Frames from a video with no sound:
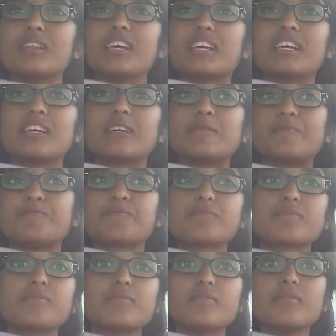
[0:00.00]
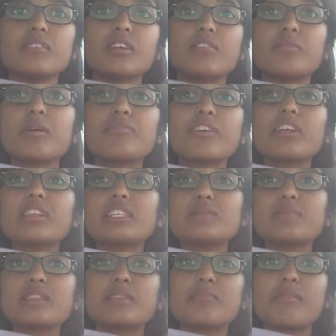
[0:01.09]
Like, my friend
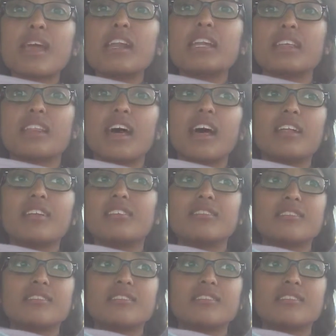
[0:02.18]
Elizabeth and Mandy that